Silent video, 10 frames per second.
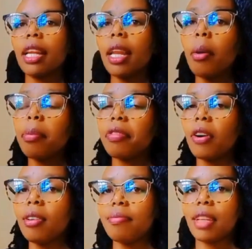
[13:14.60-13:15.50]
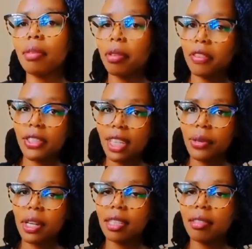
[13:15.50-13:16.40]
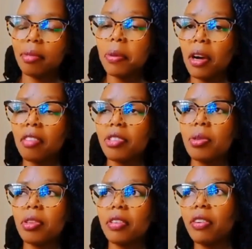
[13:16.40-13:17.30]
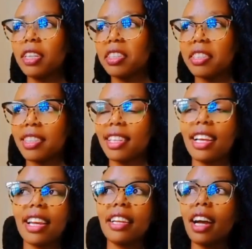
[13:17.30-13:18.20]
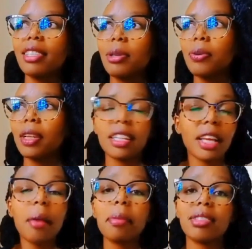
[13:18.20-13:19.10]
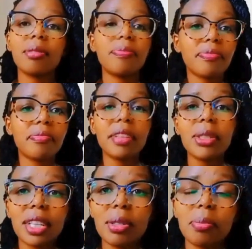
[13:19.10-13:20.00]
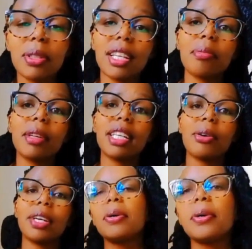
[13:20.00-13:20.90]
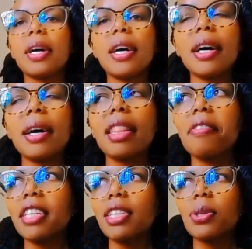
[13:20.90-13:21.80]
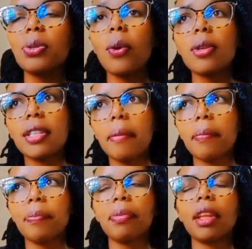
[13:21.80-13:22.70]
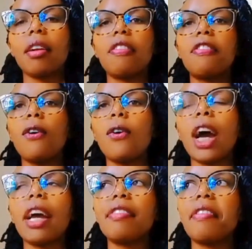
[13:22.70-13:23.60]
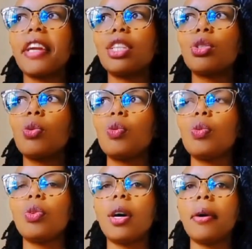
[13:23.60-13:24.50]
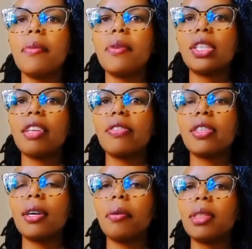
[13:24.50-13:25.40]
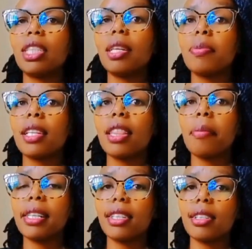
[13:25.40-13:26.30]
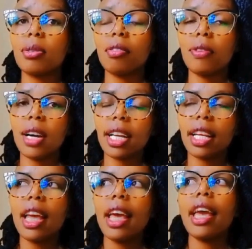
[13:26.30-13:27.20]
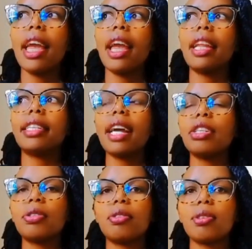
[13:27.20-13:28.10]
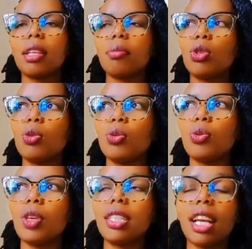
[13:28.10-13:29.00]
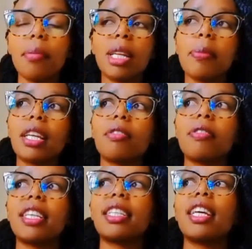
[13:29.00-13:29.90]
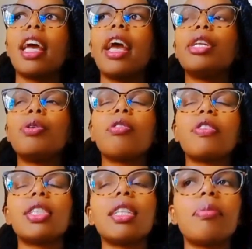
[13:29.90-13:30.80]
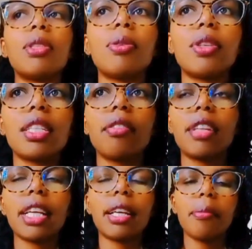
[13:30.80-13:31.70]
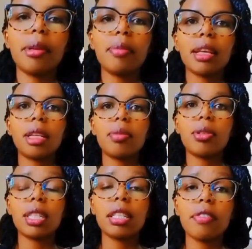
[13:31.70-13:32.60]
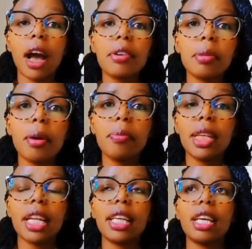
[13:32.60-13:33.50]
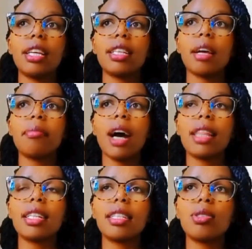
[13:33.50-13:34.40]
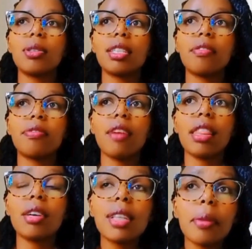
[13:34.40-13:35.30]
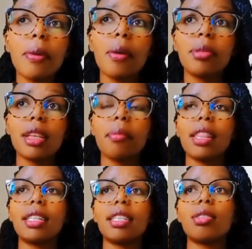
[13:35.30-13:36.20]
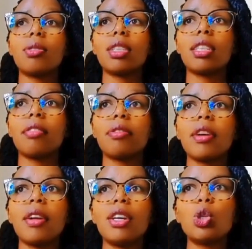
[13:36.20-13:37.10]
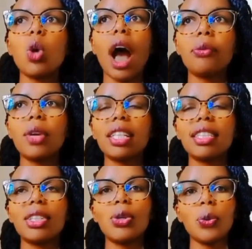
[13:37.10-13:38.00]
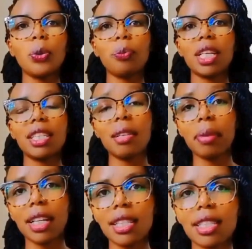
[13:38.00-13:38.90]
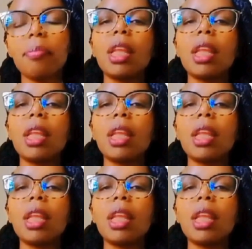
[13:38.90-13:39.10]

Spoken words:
Now before January, maybe you have 2, 3, 4 kids in high school, in campus, make sure that you put that money on. So the fund is also awesome. I have a friend who receives tips in their places of work, and I introduced them to Etica Money Market Fund. And for tips you receive, like maybe sometimes you receive 100 bob in a day, some other days you receive 1,000 bob, some other days you receive 200, it depends.